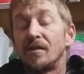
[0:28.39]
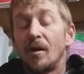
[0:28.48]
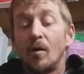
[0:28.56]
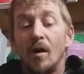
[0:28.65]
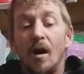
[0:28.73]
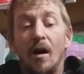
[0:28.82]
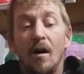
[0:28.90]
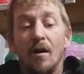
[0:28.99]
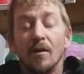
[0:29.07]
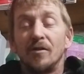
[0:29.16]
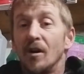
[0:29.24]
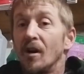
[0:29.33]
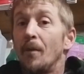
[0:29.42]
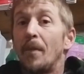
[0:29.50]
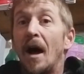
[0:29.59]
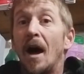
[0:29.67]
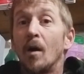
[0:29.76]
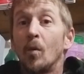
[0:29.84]
They were all dug up
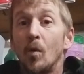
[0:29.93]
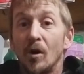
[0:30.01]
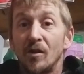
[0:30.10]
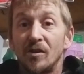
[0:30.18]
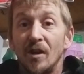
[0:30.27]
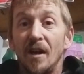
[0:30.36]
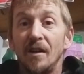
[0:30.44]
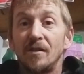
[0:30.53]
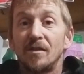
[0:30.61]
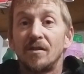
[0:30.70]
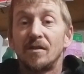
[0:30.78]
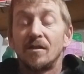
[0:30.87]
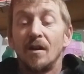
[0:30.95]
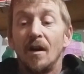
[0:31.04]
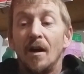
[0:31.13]
on work sites.